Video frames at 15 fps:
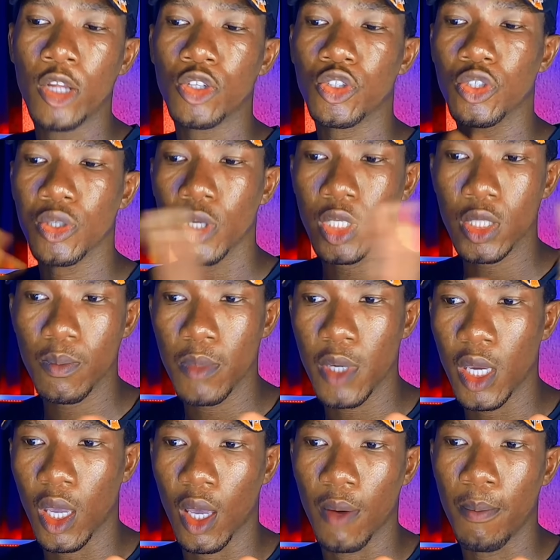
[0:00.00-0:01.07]
Trust
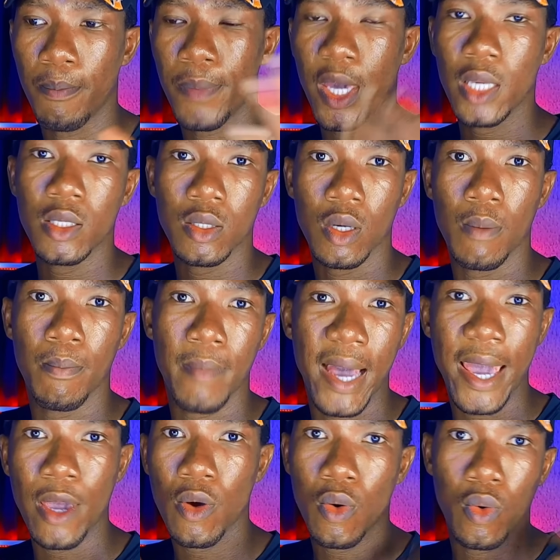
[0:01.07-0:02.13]
me, based on
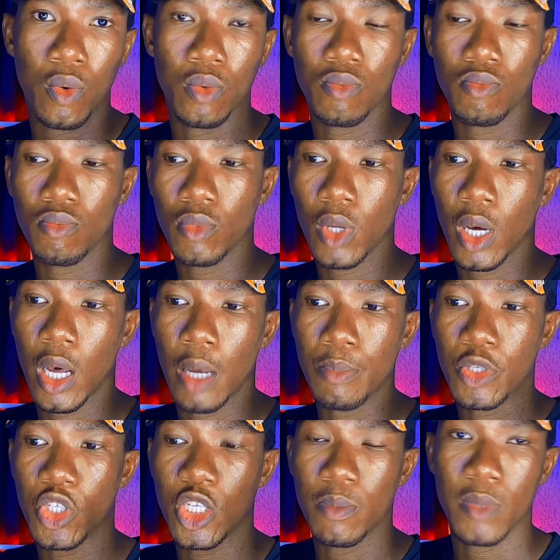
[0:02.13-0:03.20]
my
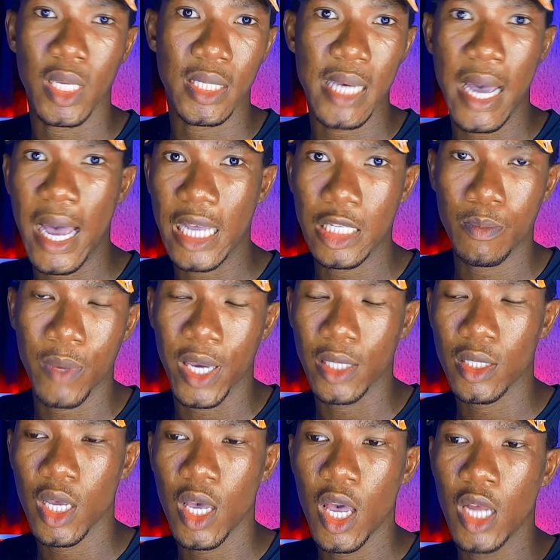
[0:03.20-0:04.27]
own cheap data
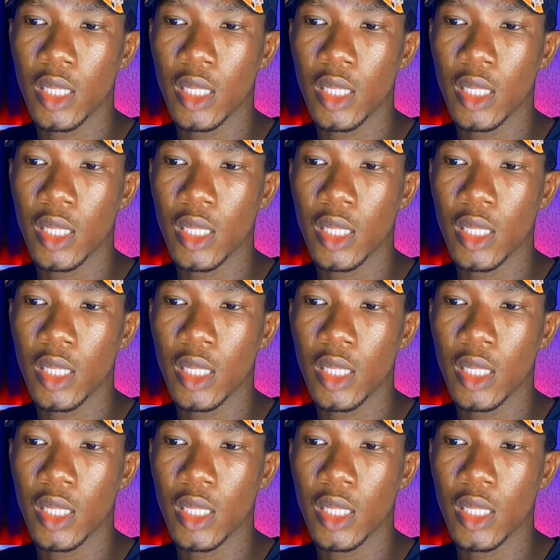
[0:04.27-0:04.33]
aspect,